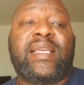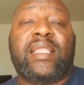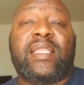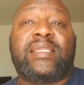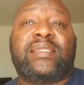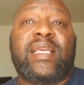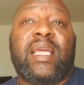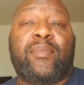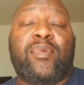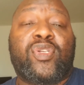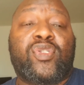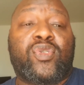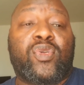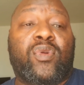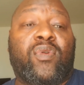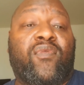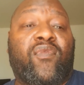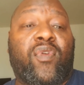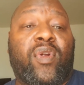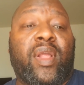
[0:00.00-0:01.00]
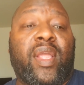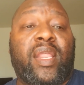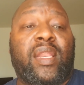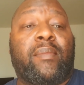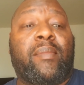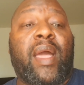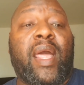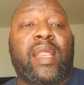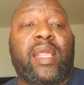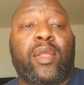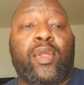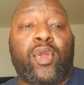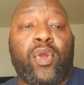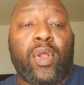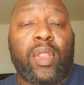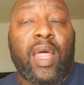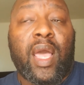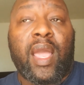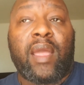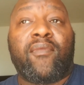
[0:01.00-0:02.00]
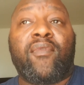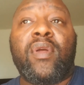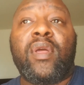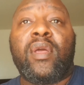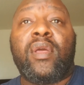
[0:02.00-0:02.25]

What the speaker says: the same is true for anybody in your life.